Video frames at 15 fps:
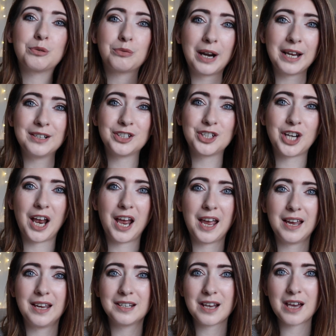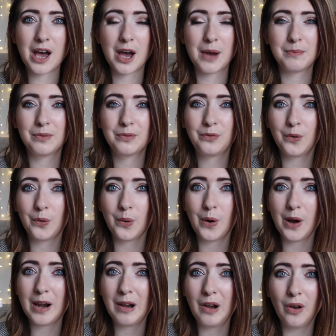Great shade
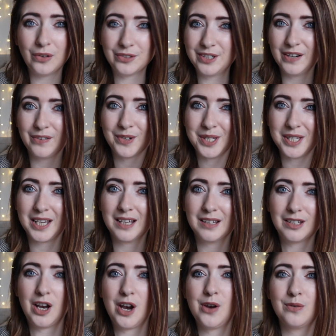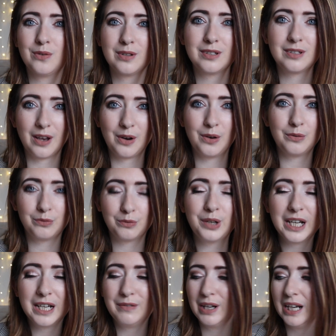for lots of different skin tones, so
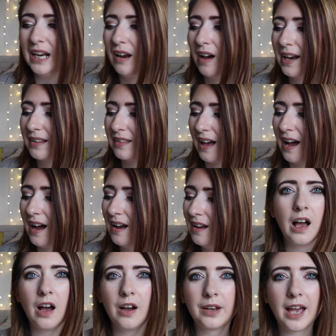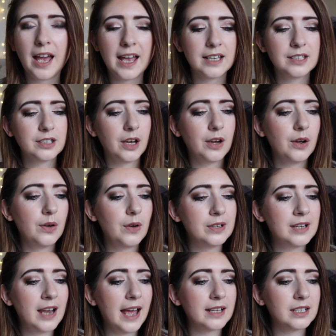really, really like that. Okay, so
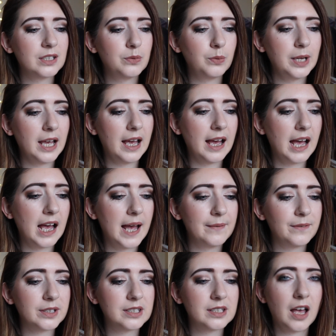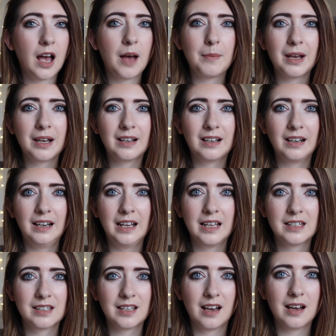next we have some
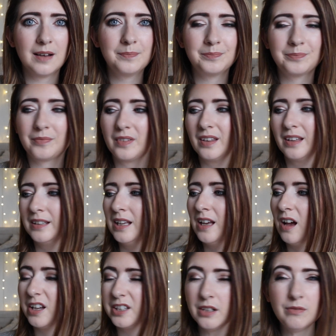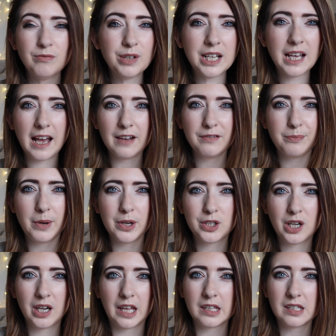glitter. I don't really have
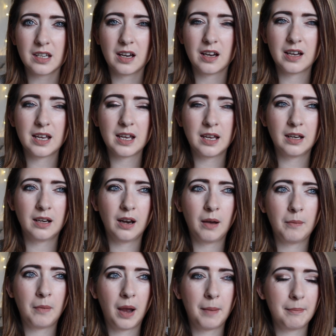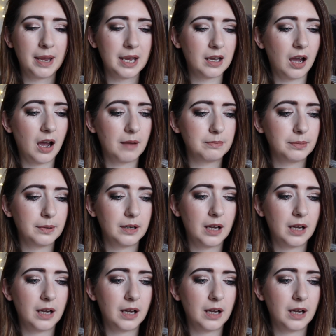much glitter in my makeup